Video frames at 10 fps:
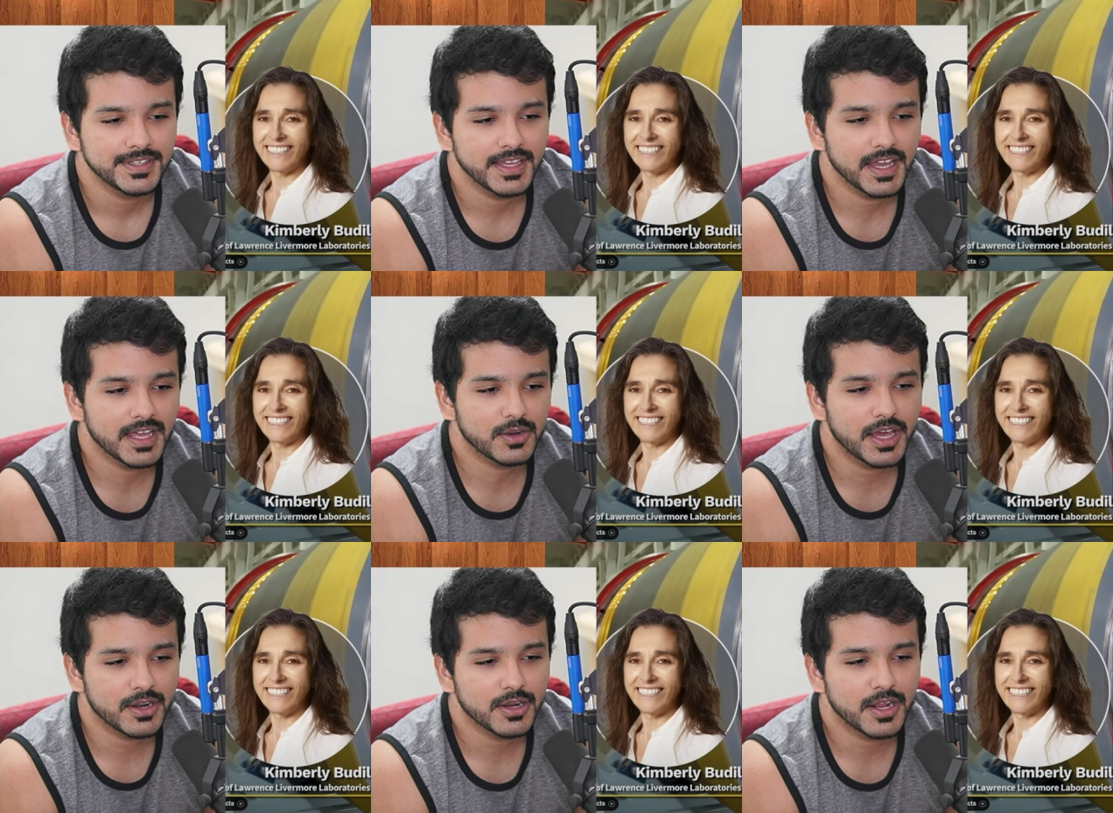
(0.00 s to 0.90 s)
Speaker 1: Yeah, I don't,
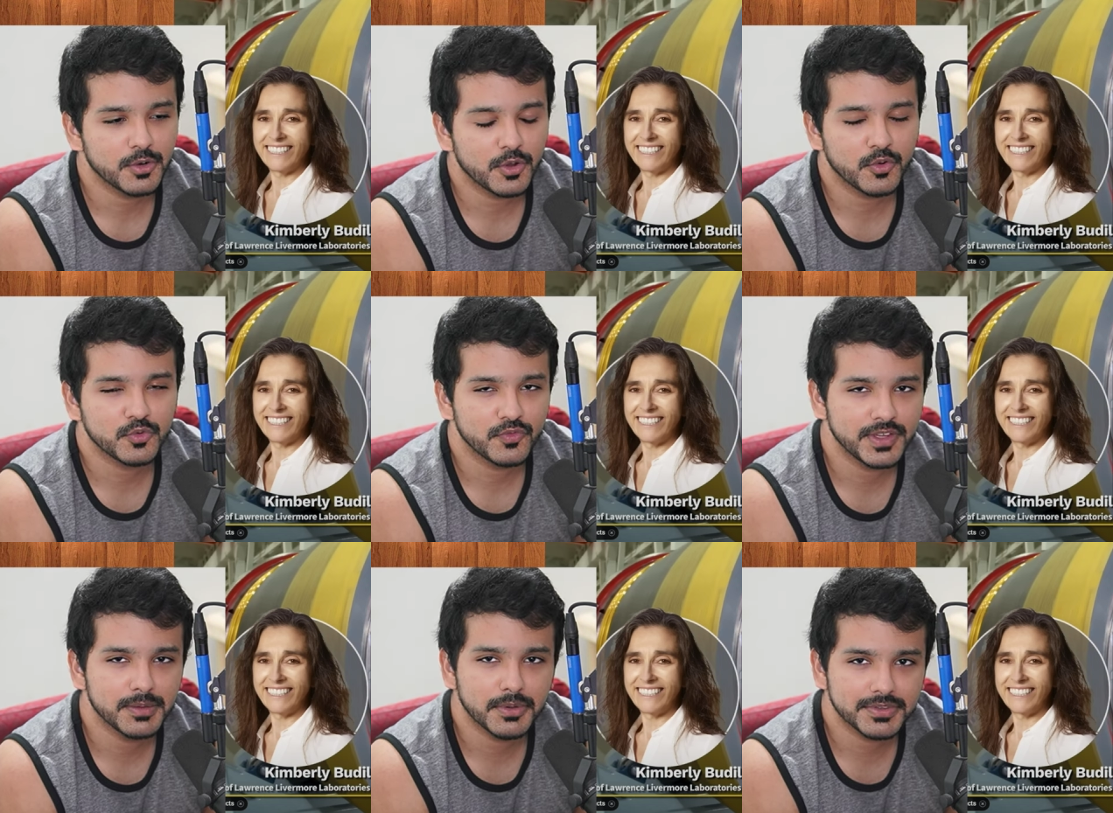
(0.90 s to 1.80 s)
I don't, I don't know how to
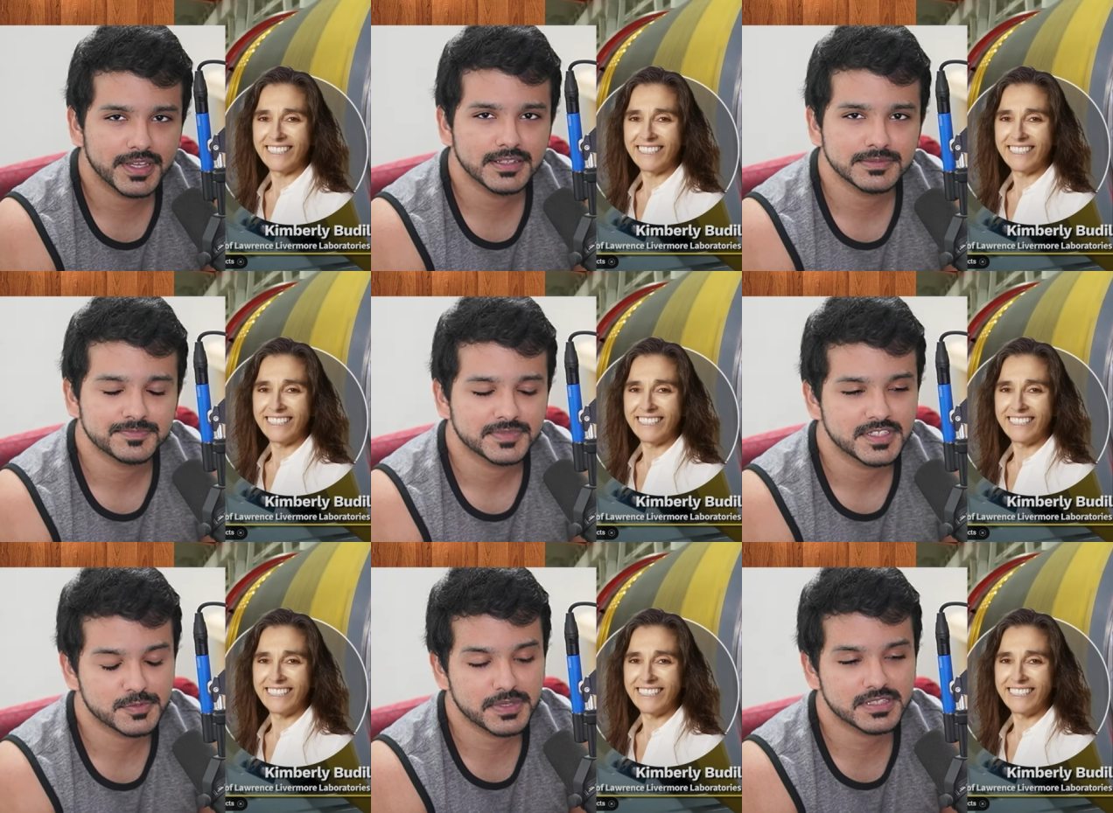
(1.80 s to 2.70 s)
feel about that,
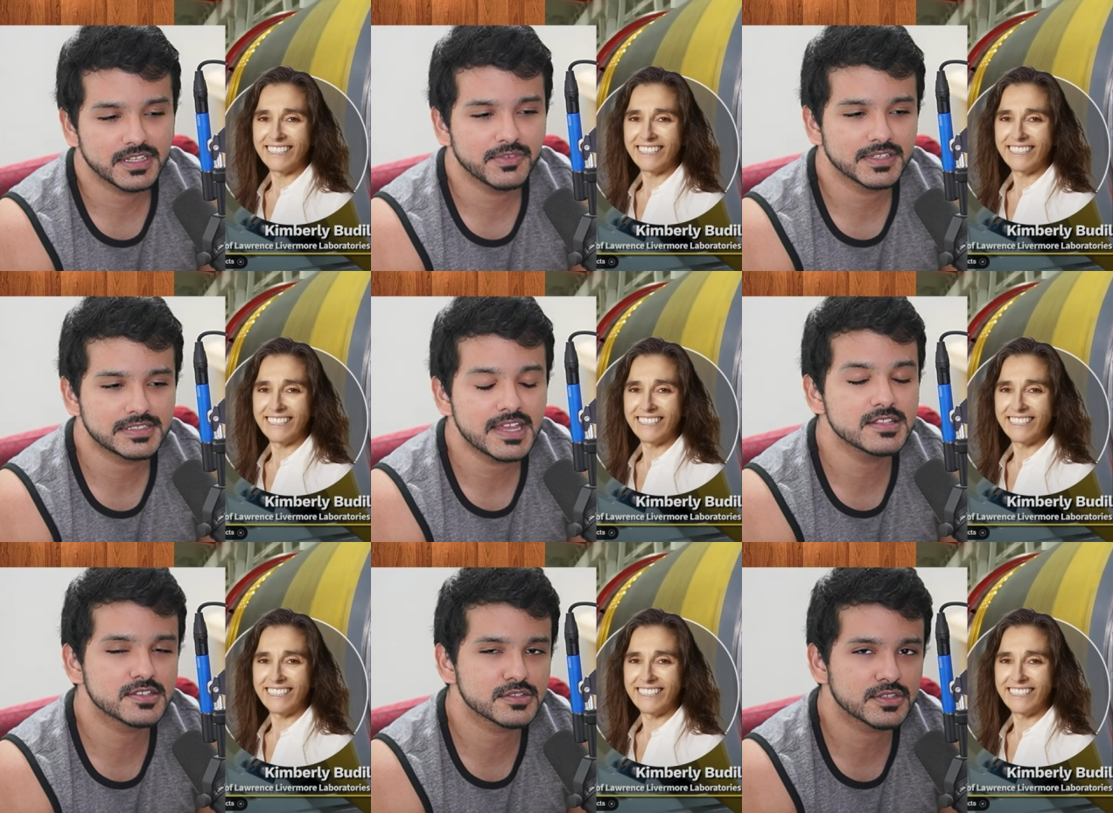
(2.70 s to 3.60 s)
especially when
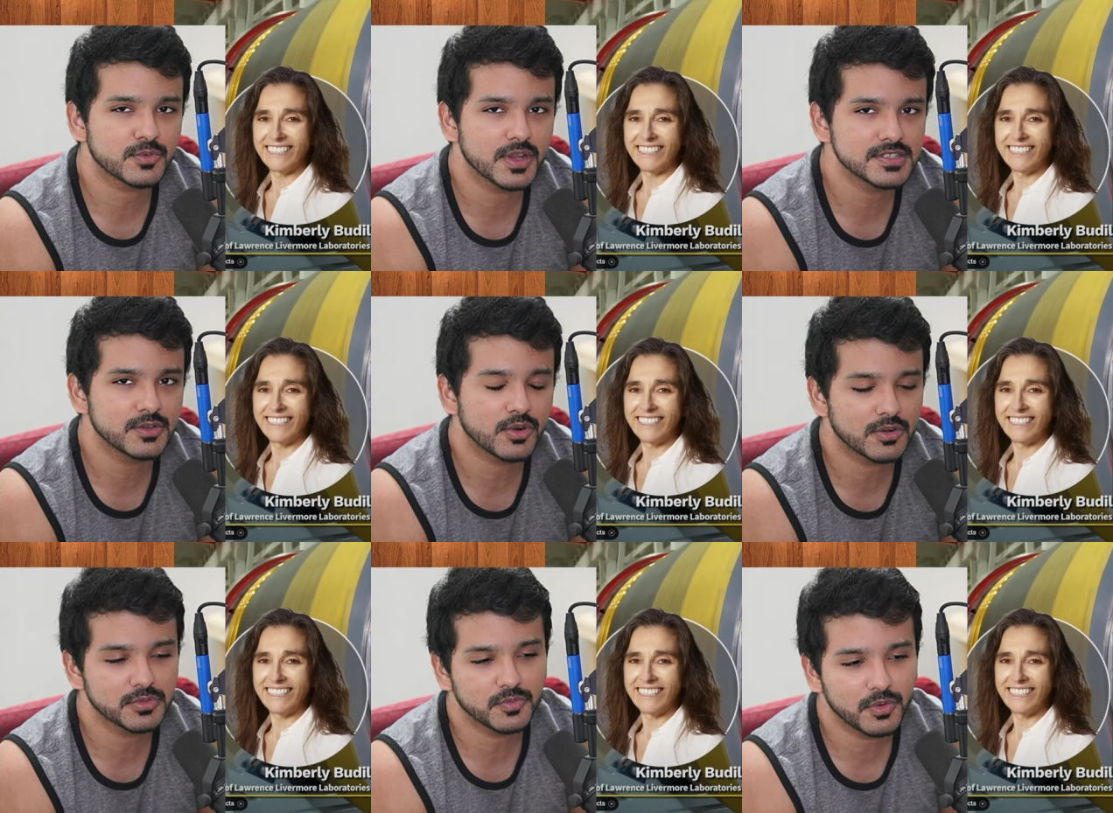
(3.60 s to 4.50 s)
tensions are rising all
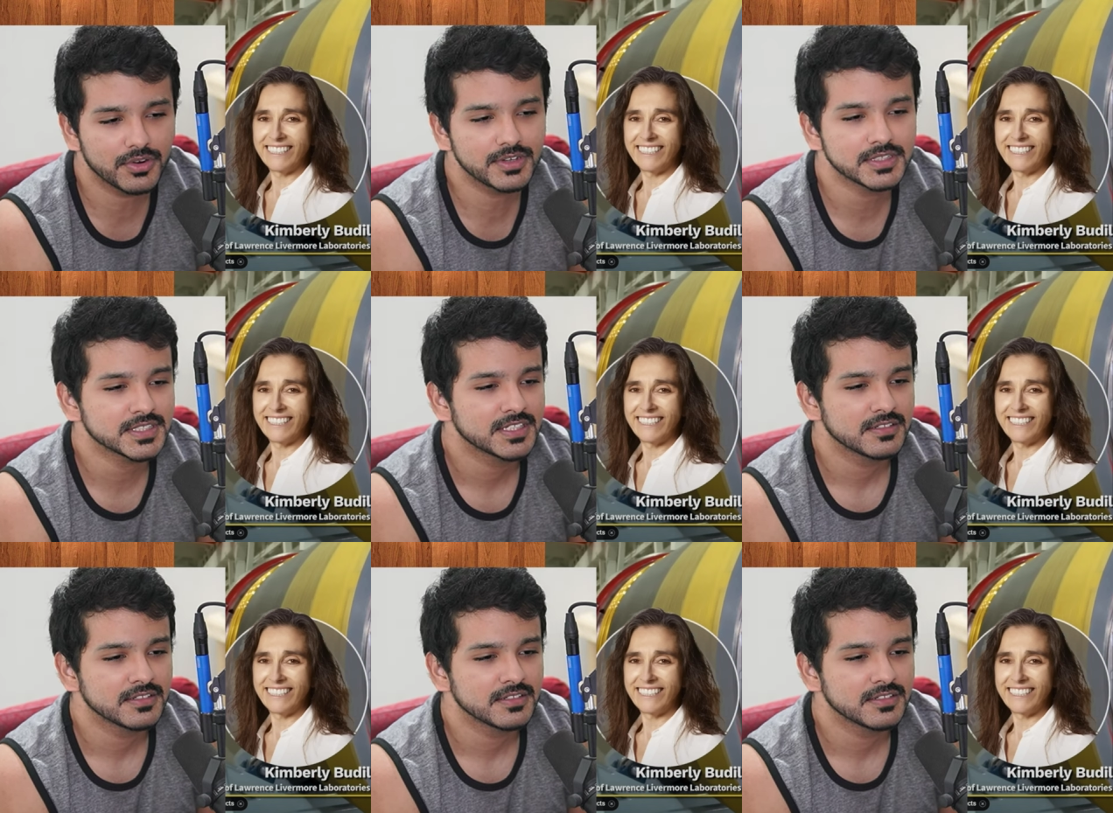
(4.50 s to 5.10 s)
around the world.